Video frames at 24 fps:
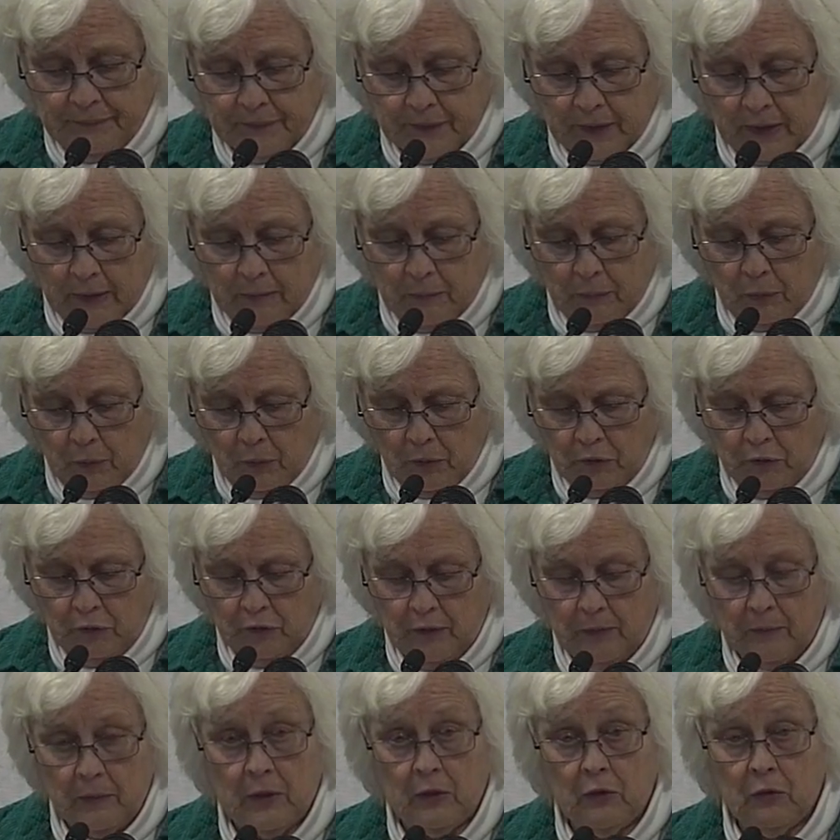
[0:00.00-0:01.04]
I poured
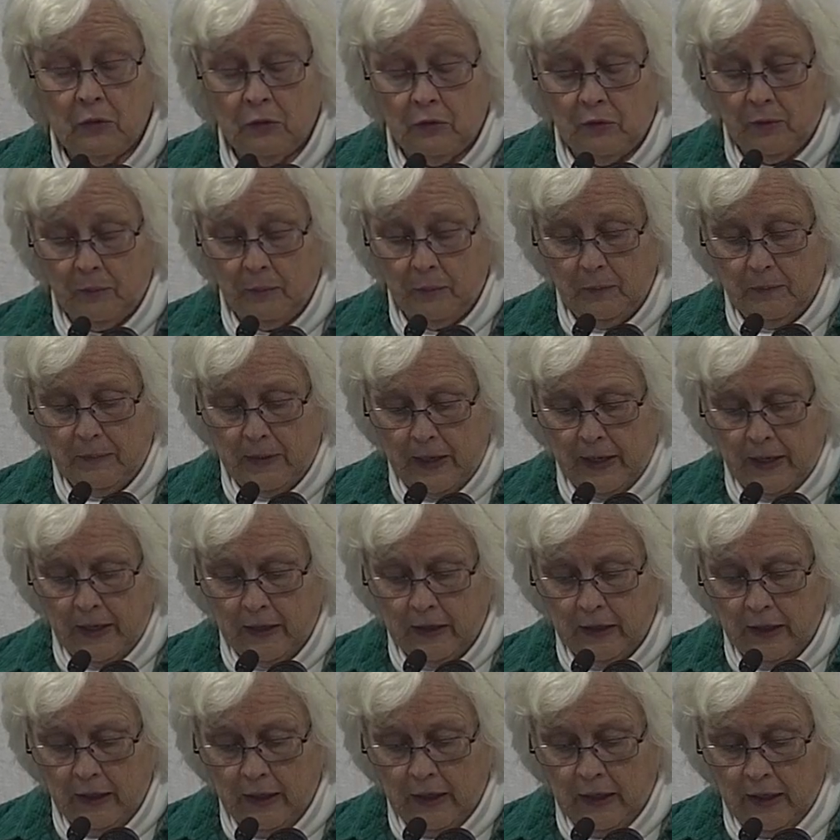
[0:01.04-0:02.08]
some into a zipper
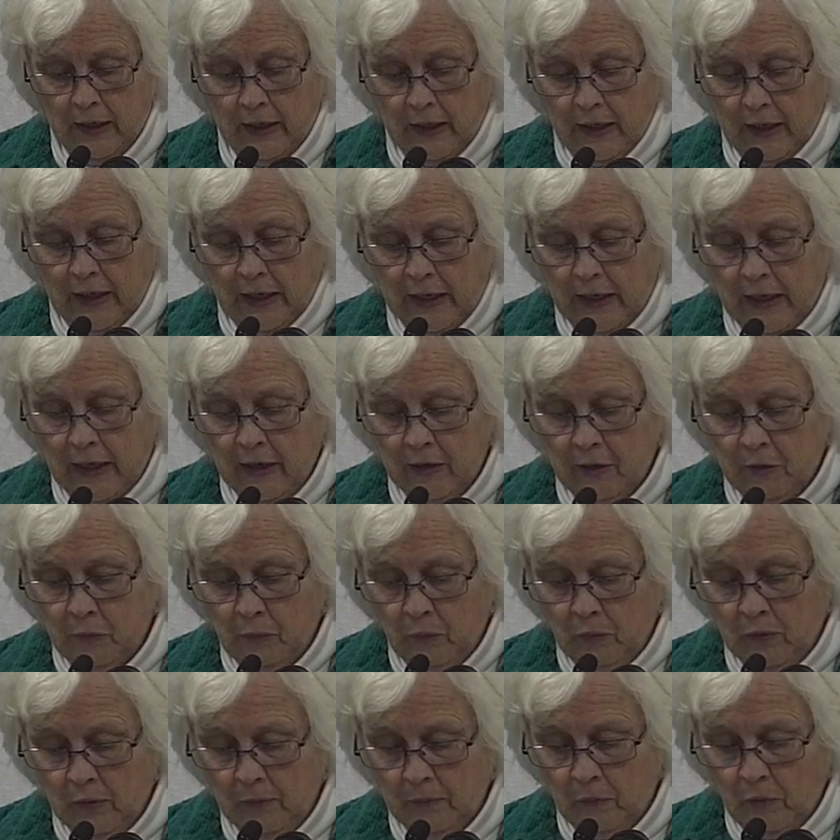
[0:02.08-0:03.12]
bag and added
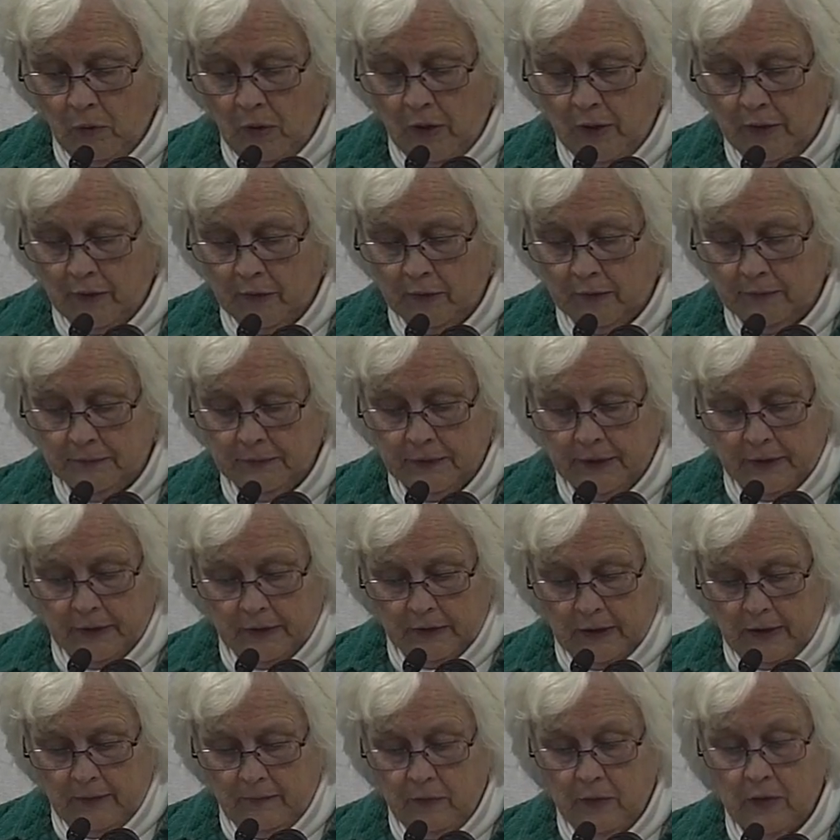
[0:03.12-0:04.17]
warm water
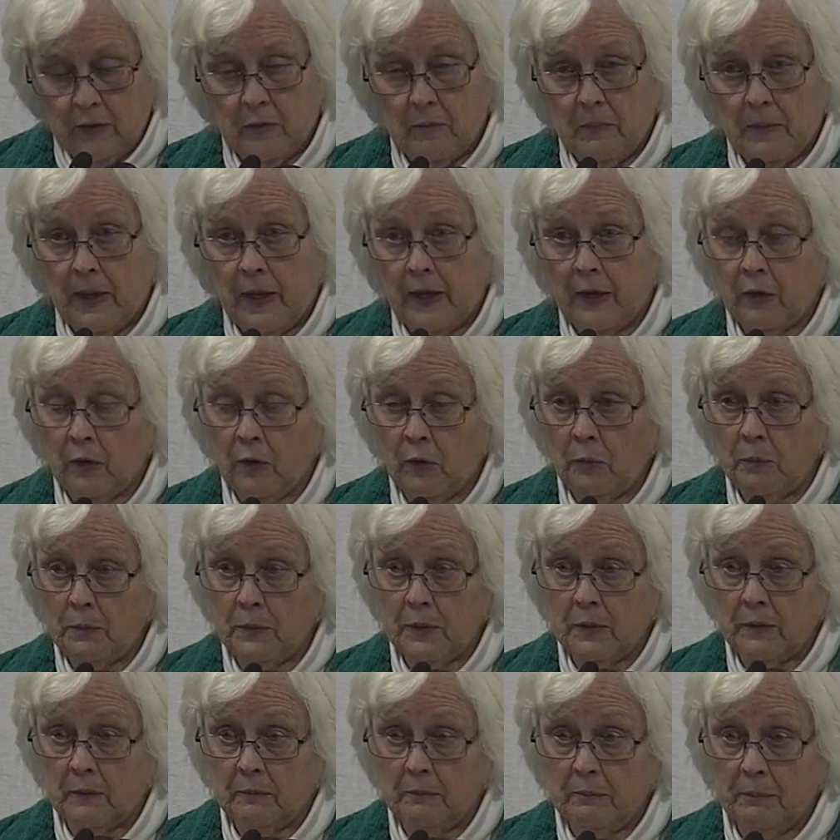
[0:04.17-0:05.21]
leaving the bag
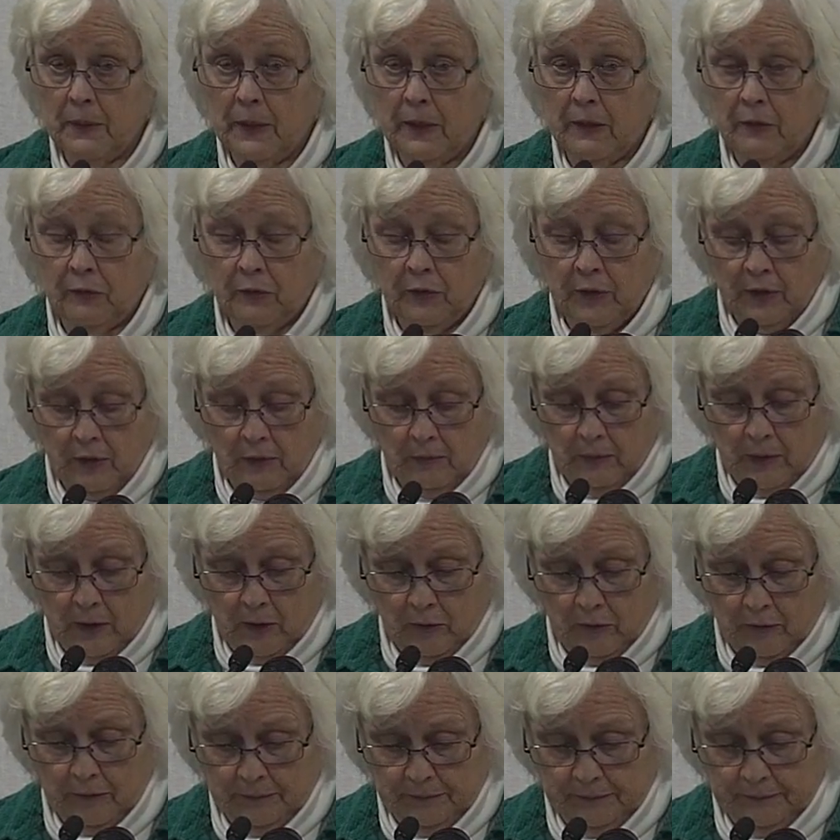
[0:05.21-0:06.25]
open by a
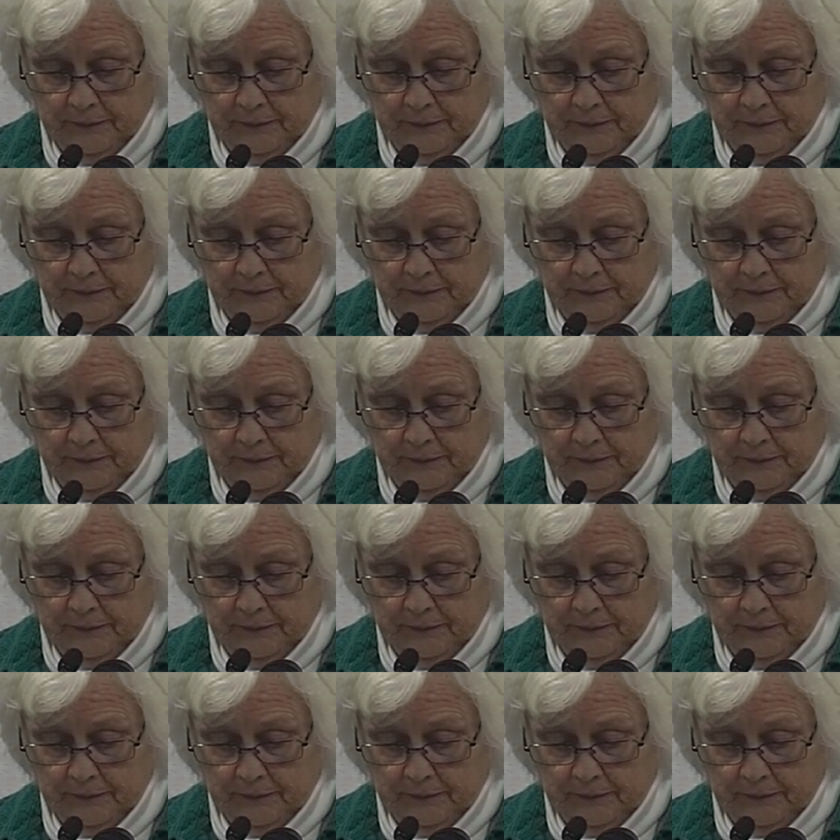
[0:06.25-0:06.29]
centimeter.